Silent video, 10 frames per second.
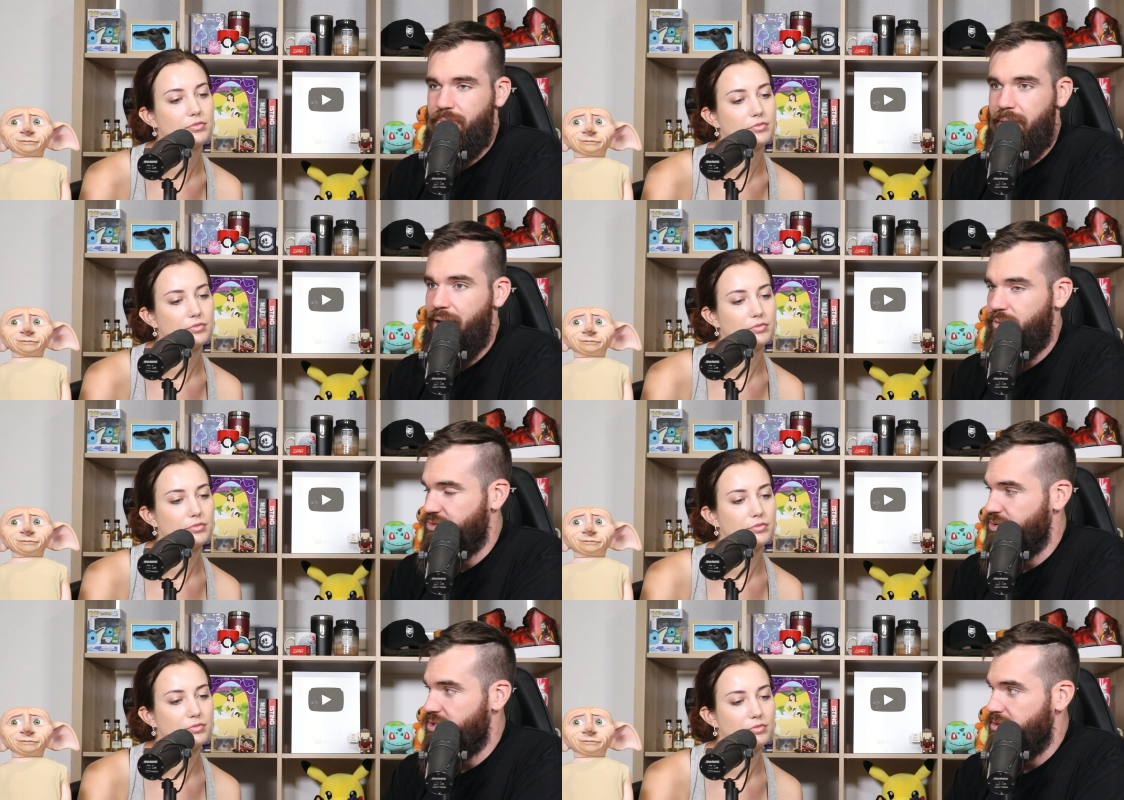Speaker 1: the bat,
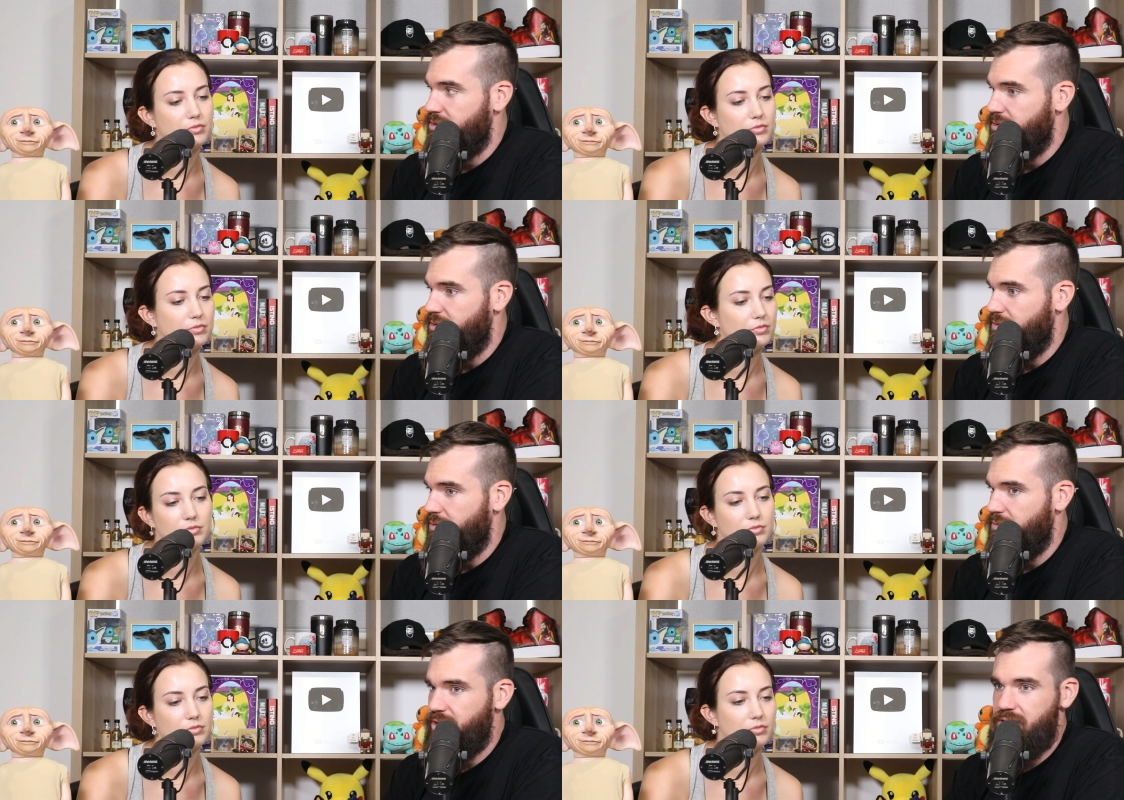which was,
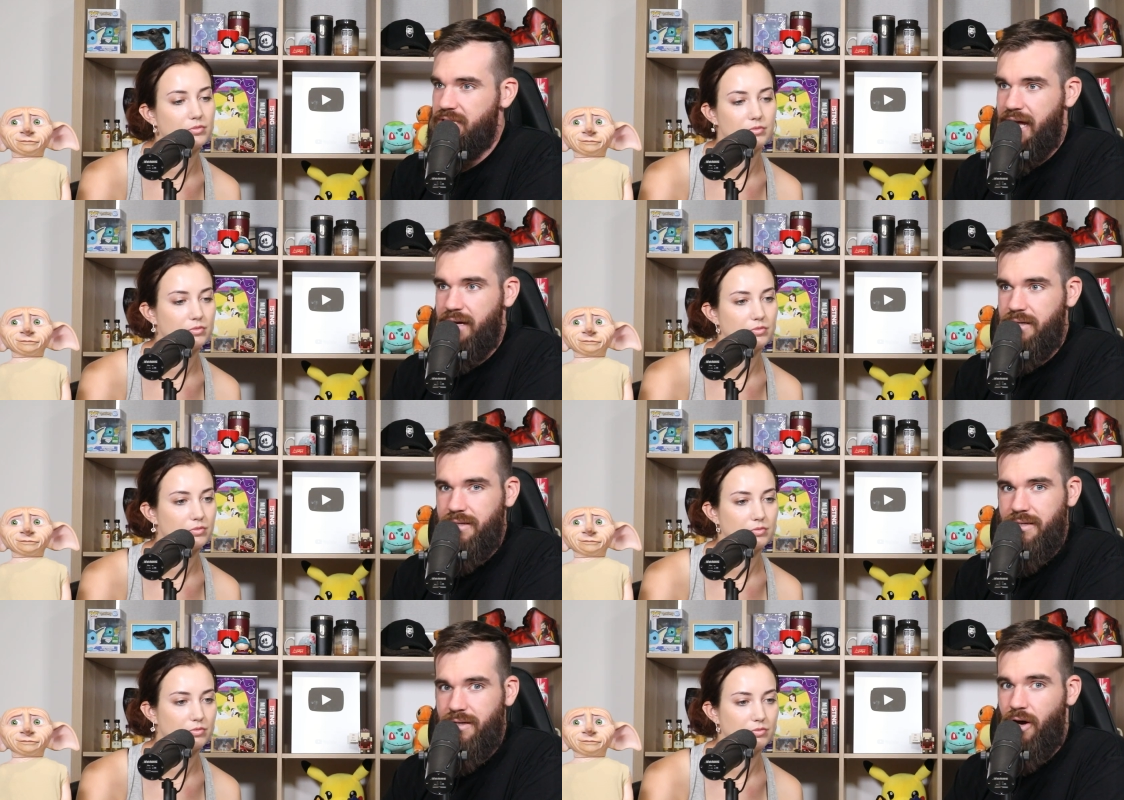which is, you know,
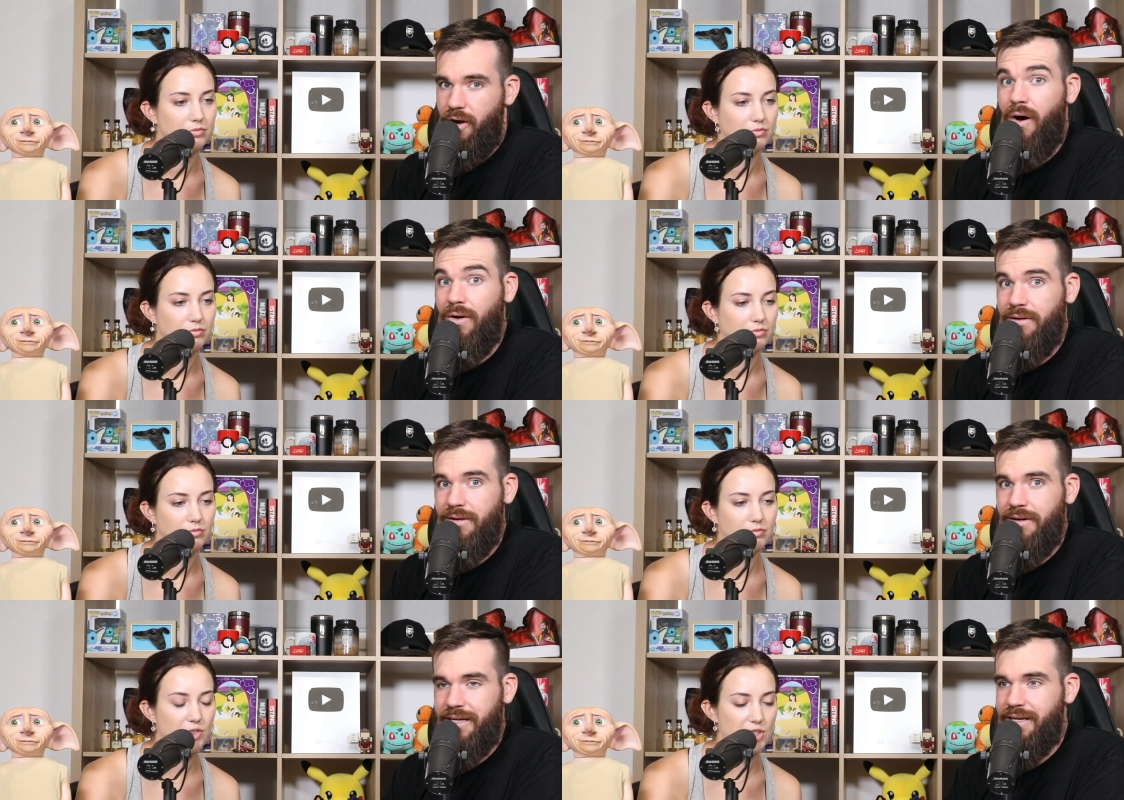not on.
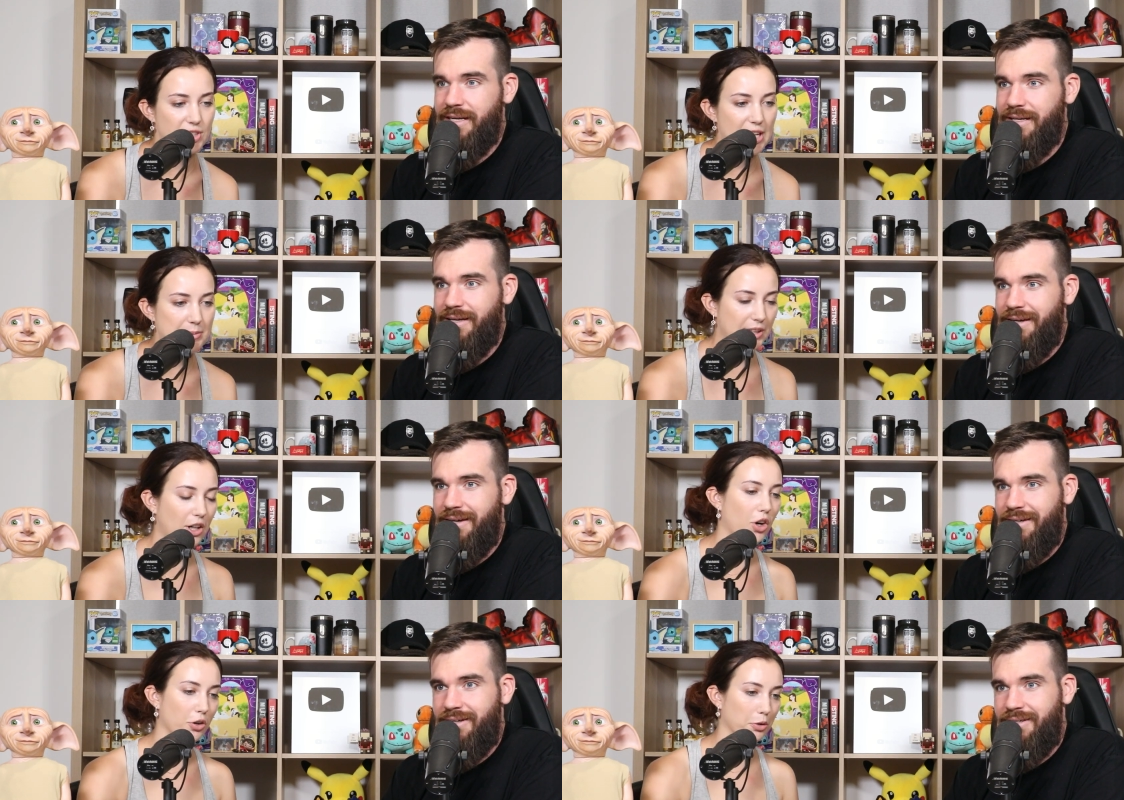Like she seems
Speaker 2: like
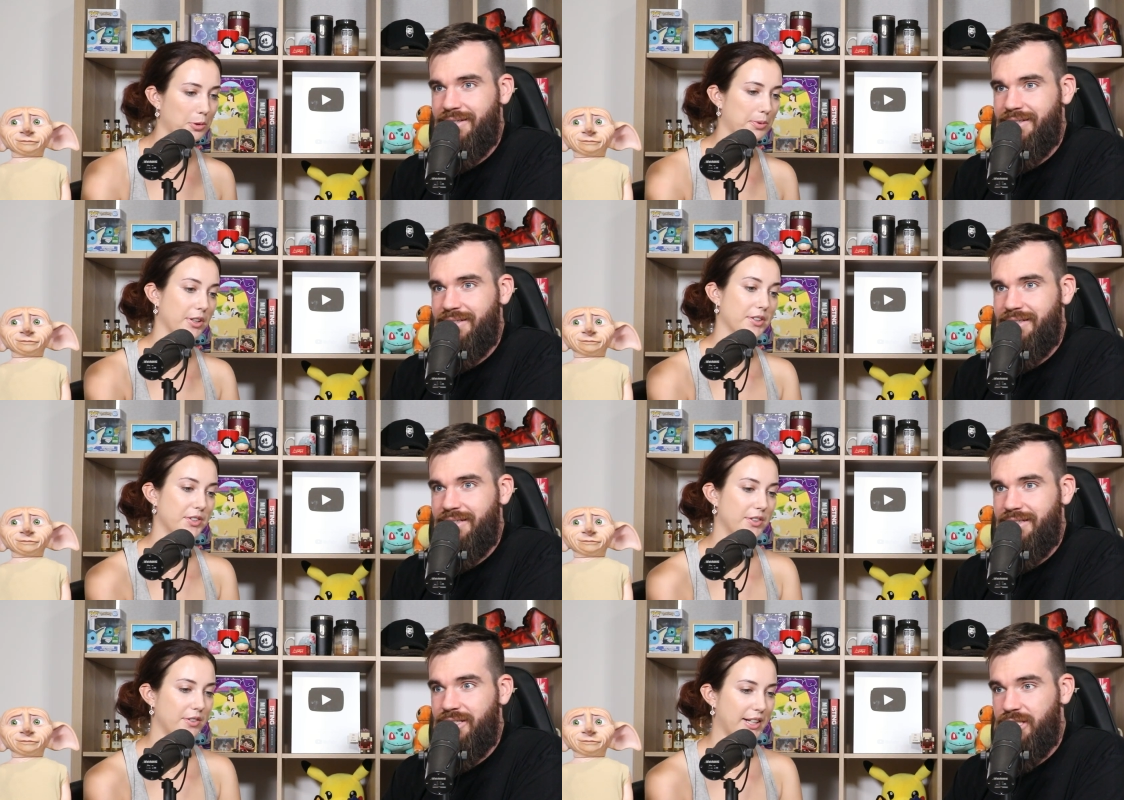a horrible
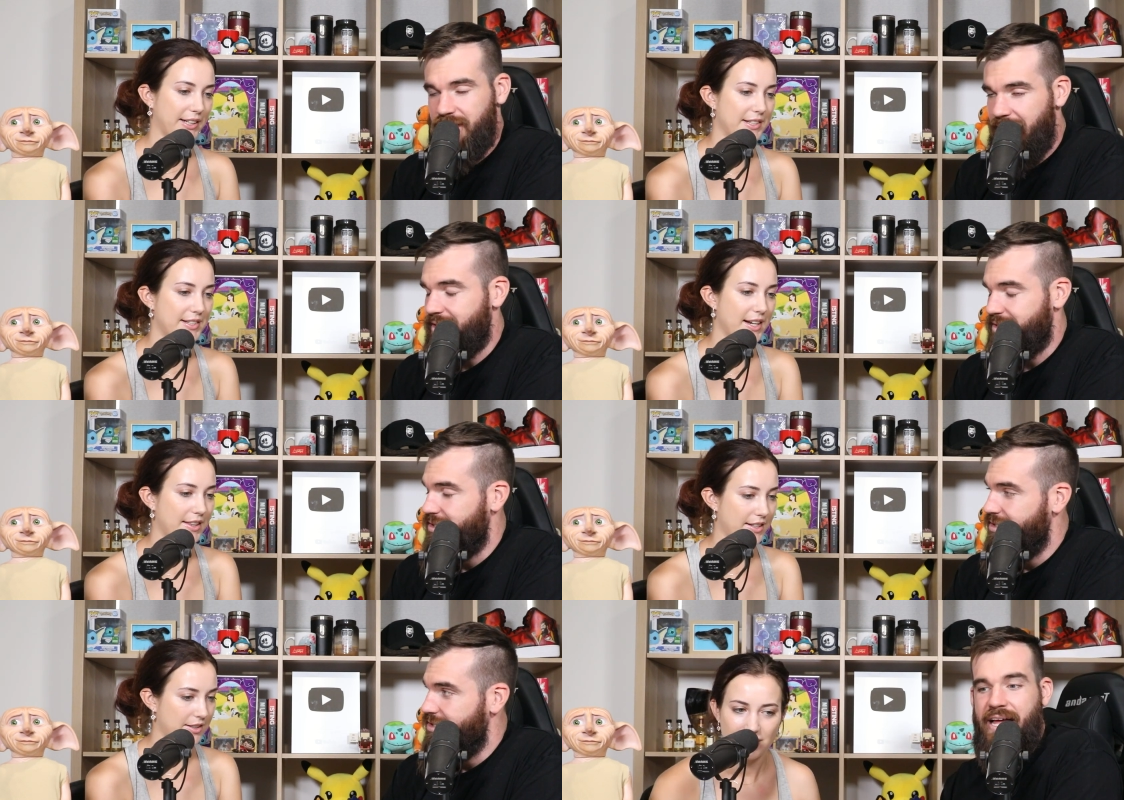person. She I does.
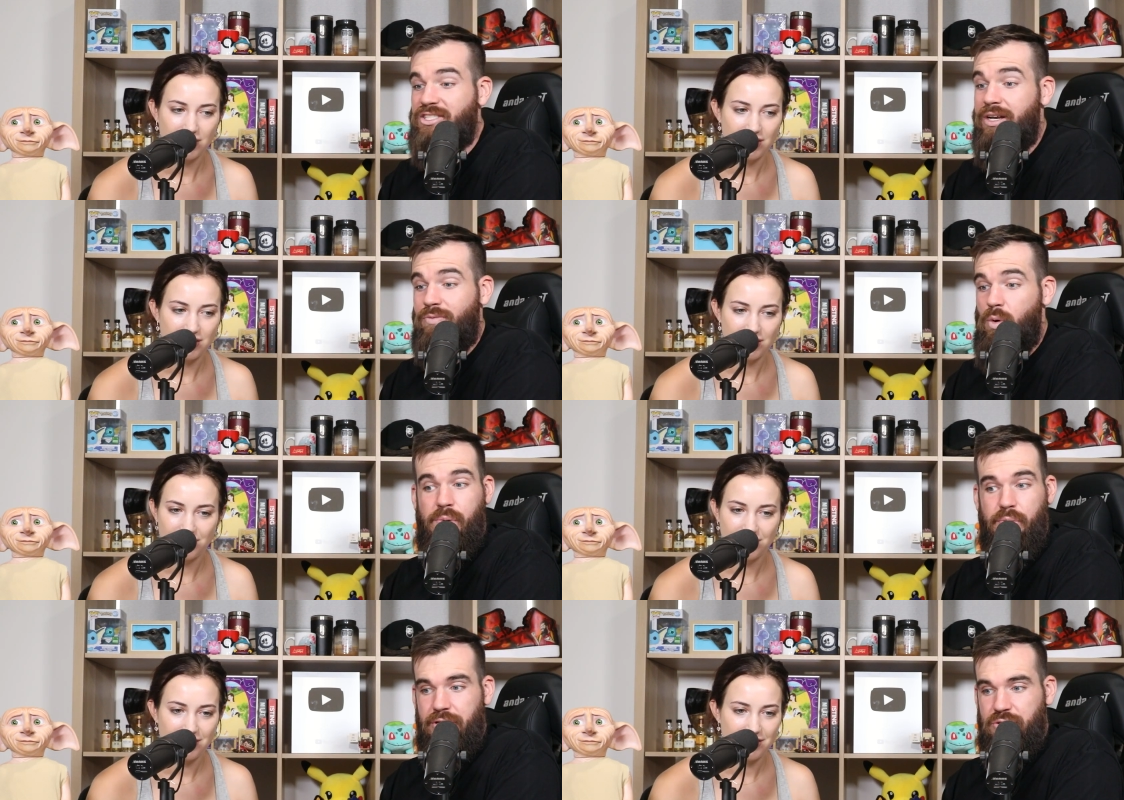That. And that's
Speaker 1: not even what
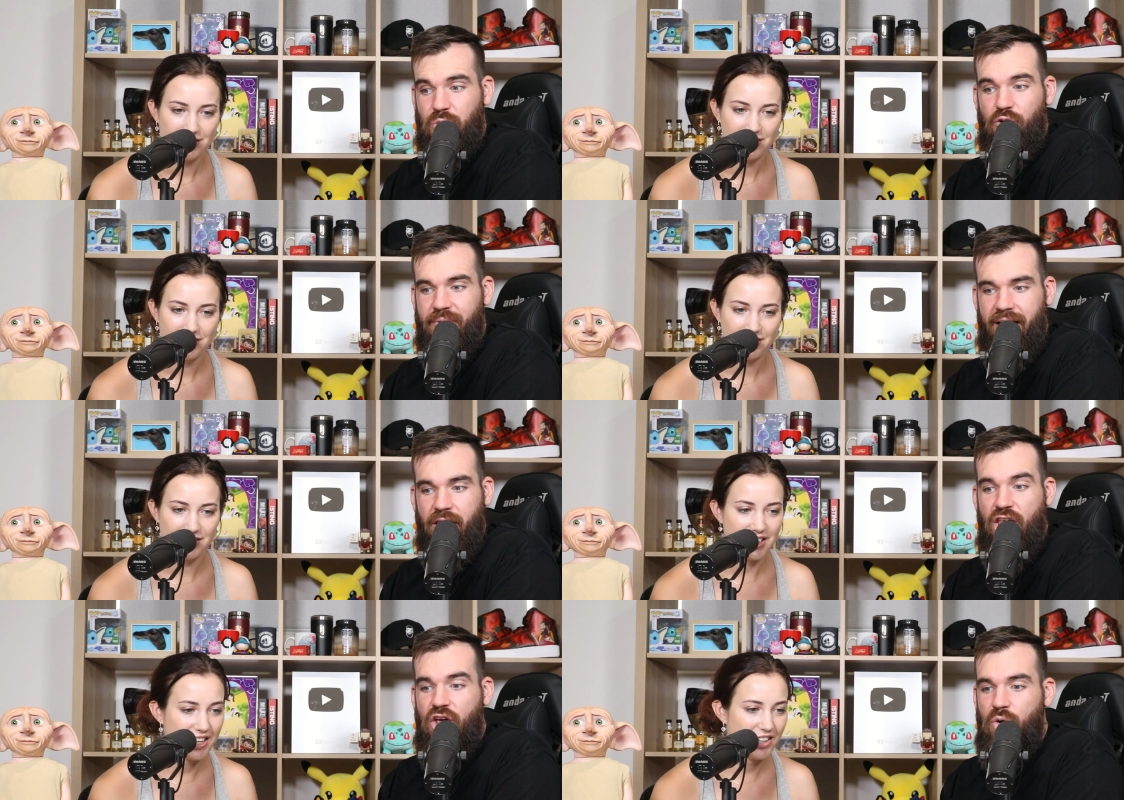we wanted to talk
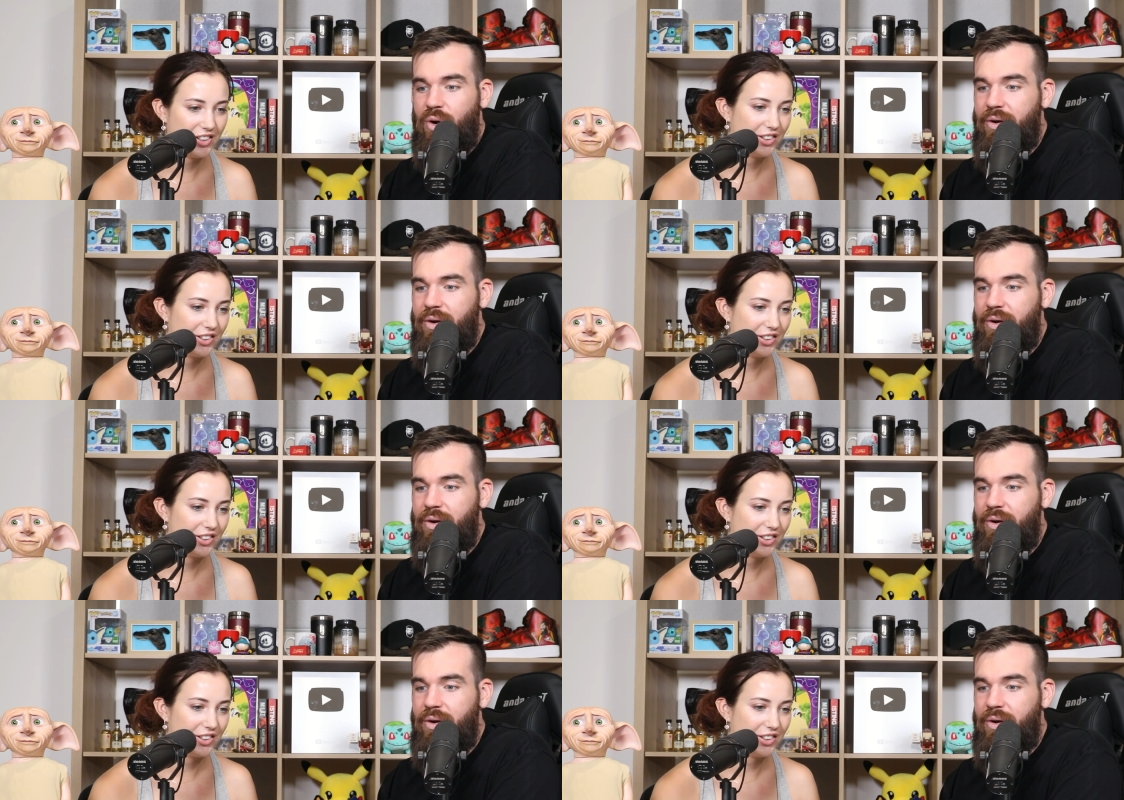about. No.